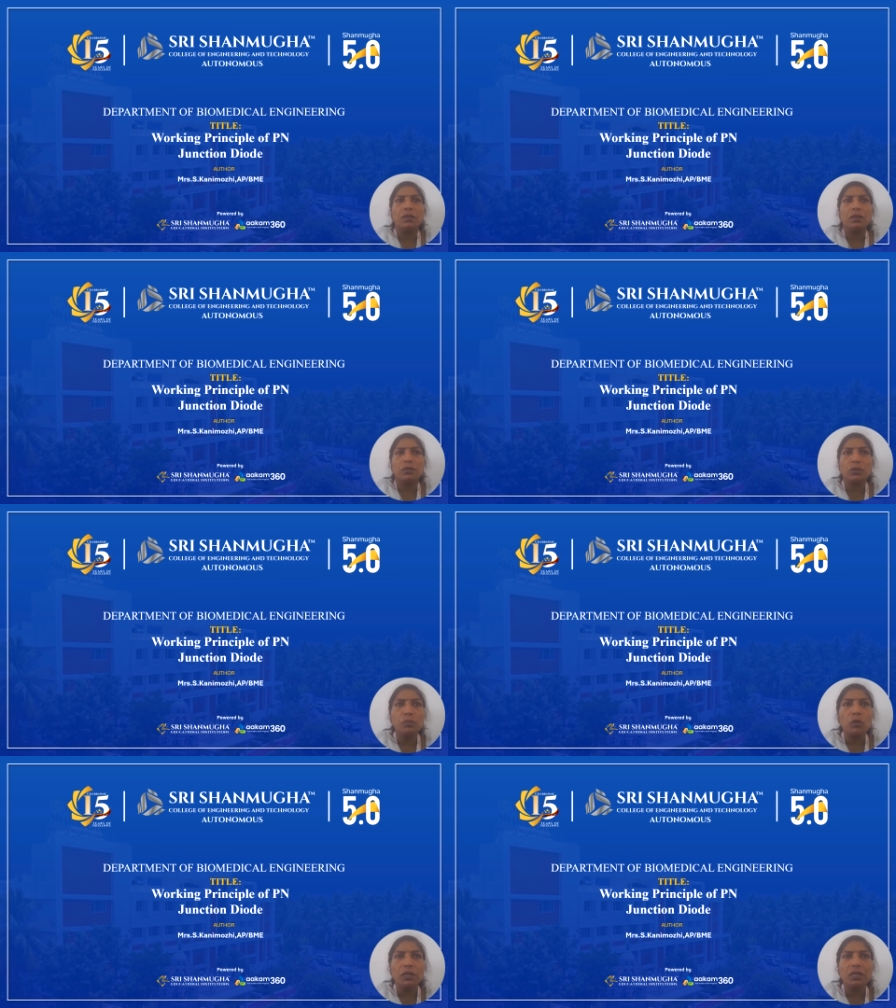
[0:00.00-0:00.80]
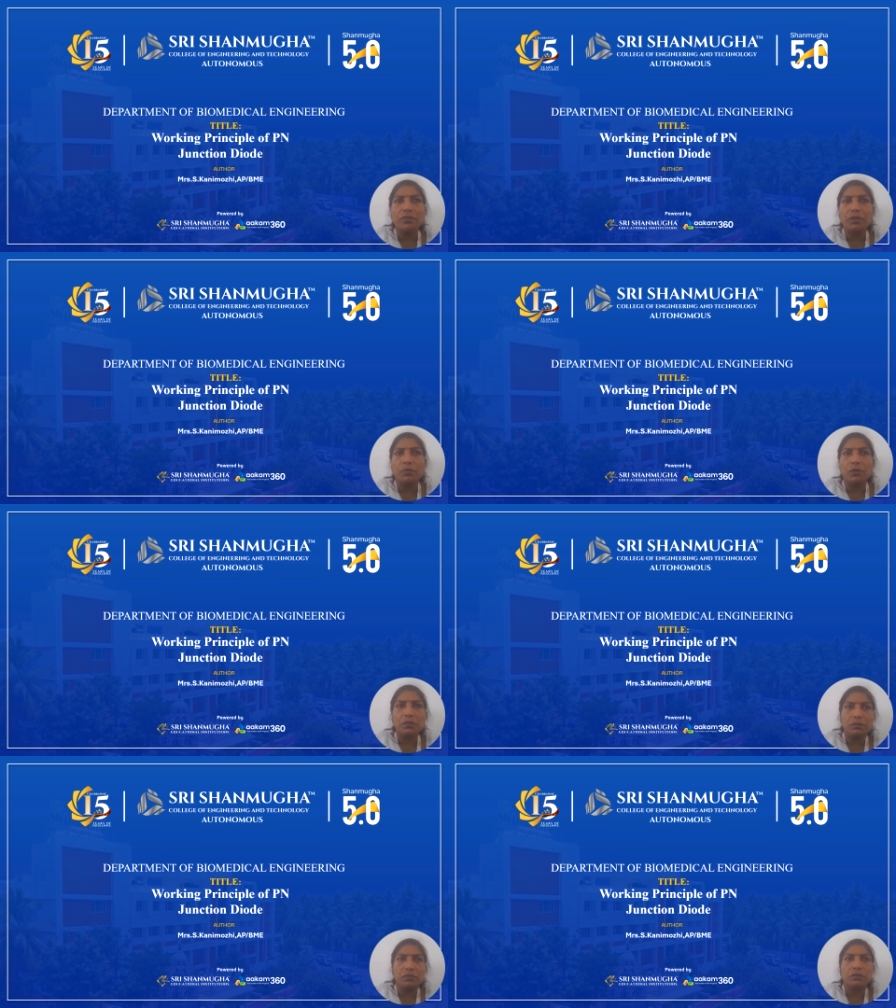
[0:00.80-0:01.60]
Good morning everyone.
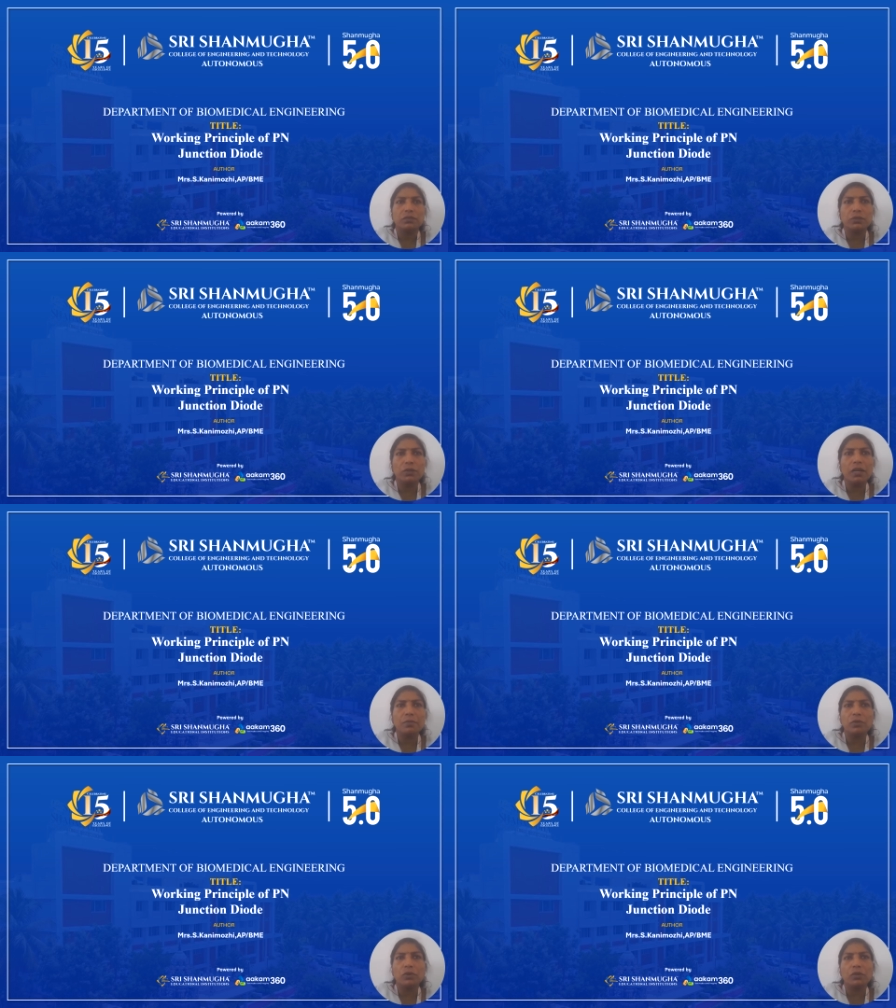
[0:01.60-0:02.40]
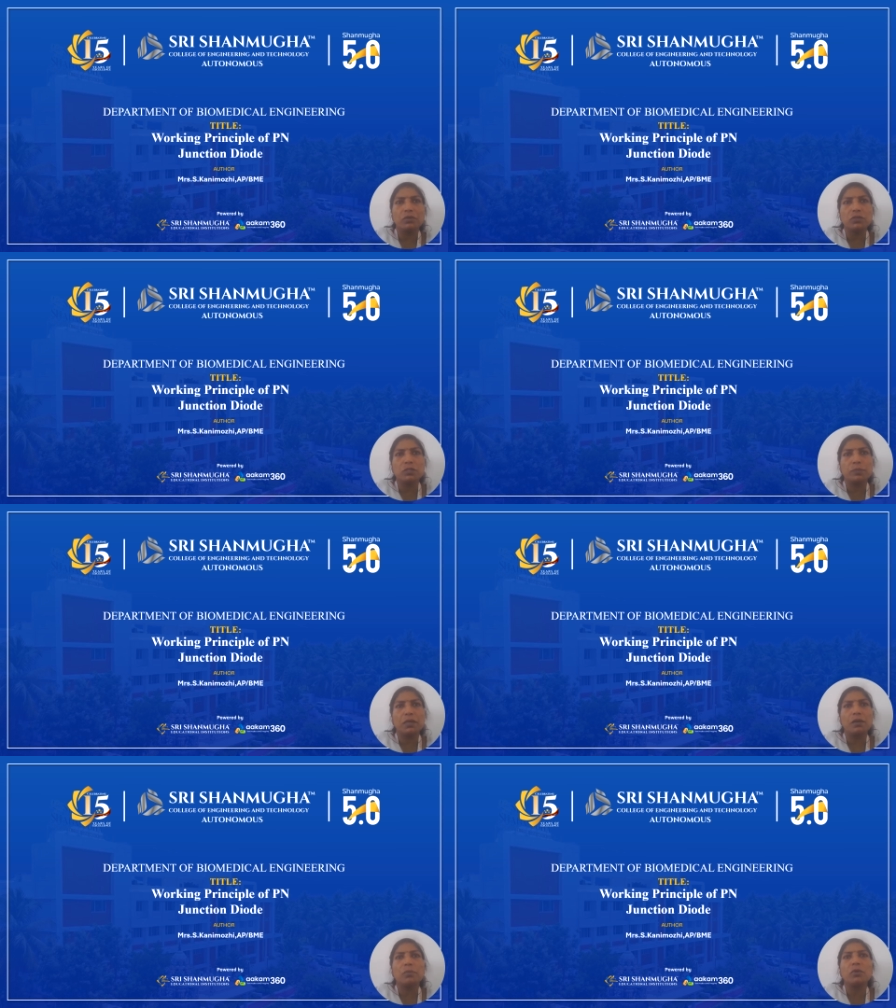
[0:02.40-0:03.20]
Today I am going to
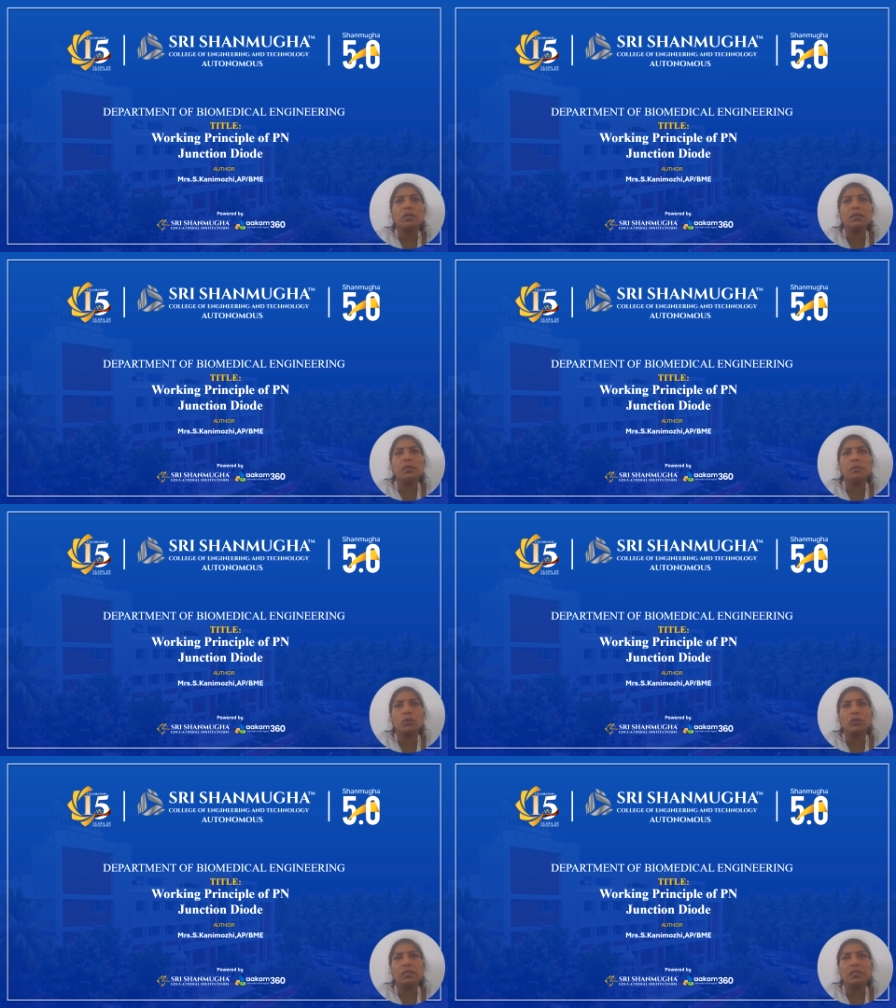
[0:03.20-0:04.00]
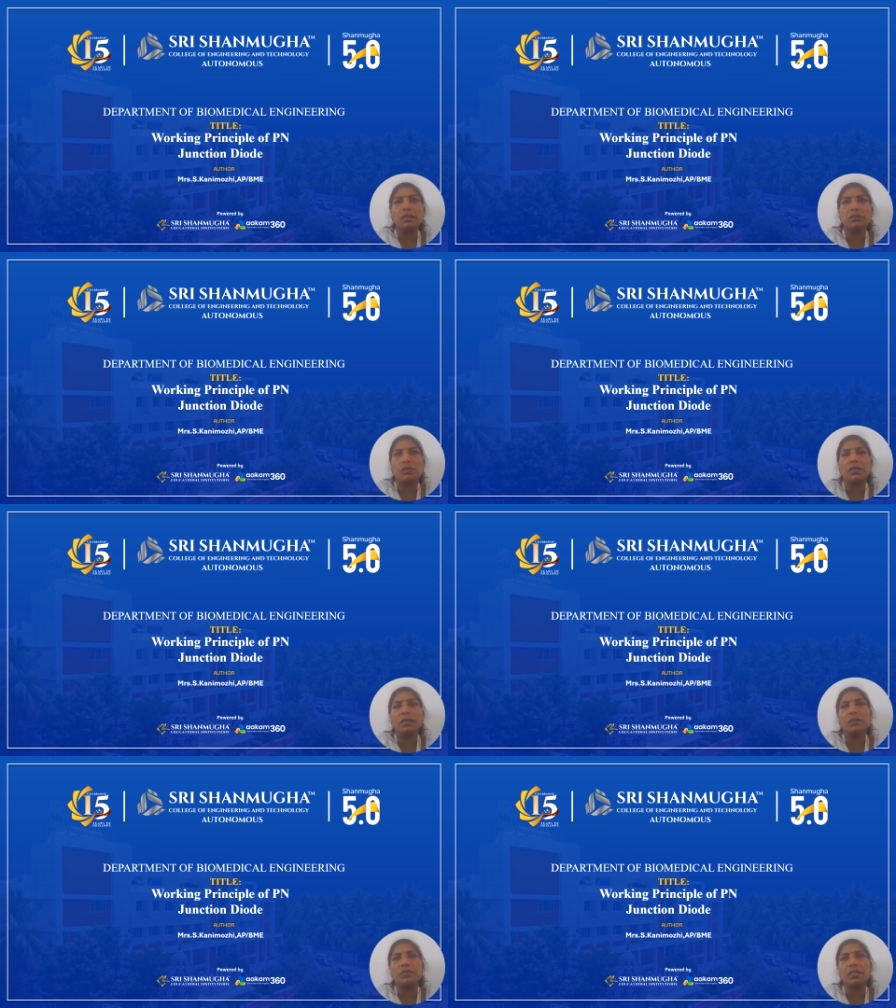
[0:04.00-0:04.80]
speak about an important electronic
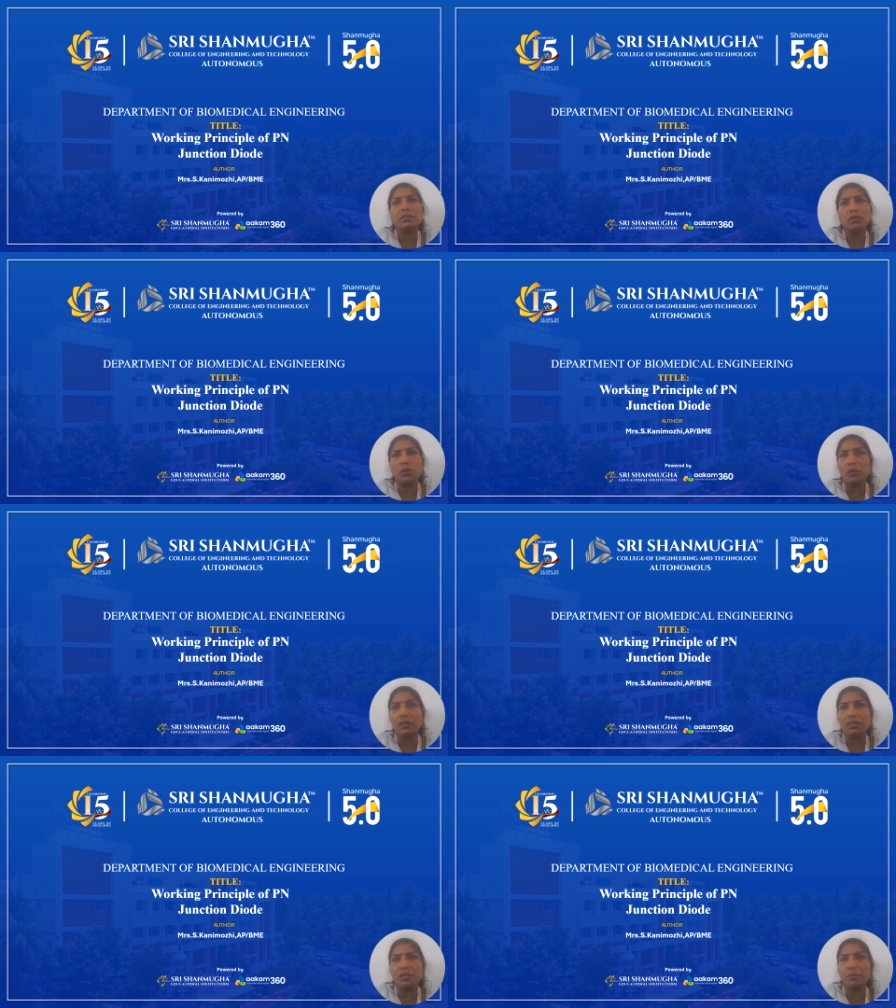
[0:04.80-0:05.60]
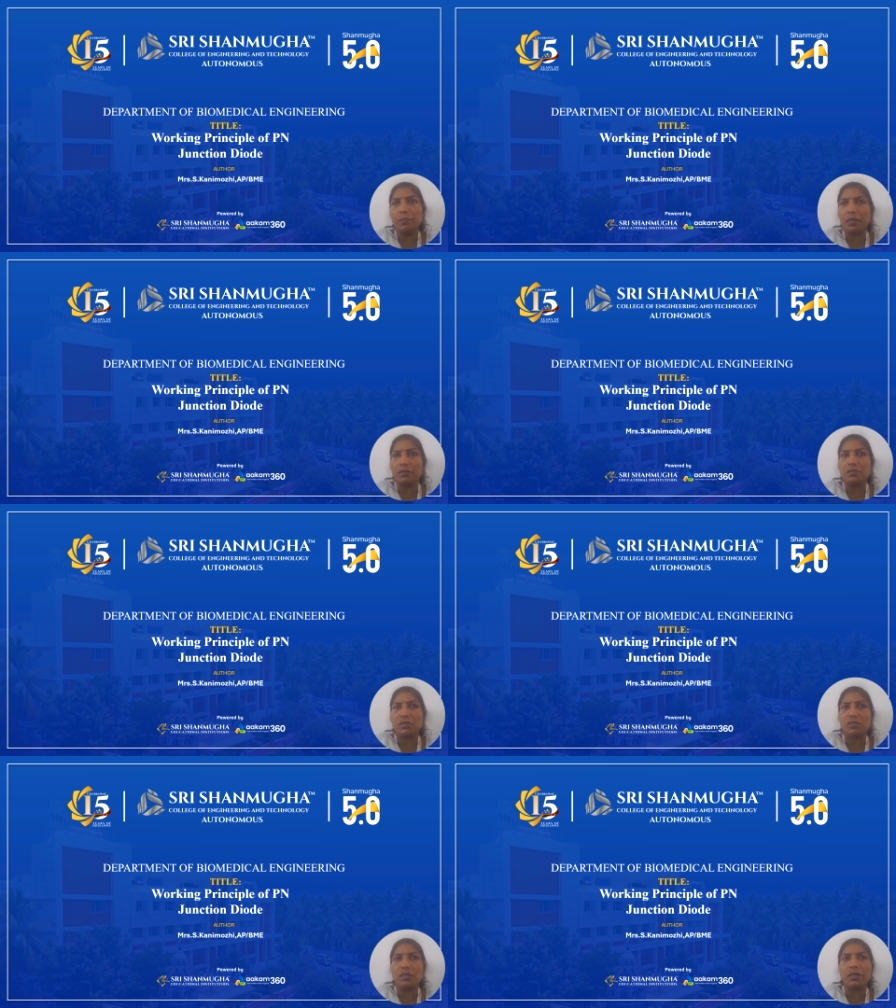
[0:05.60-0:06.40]
device called the PN
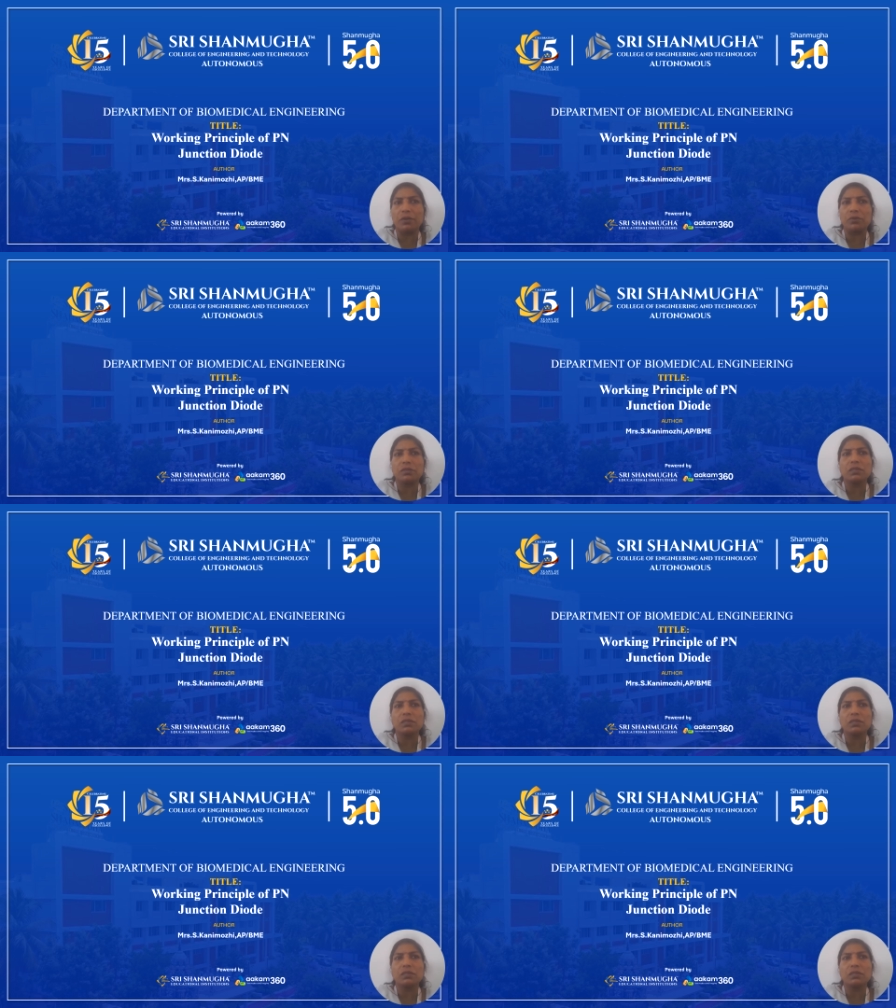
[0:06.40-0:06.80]
junction diode.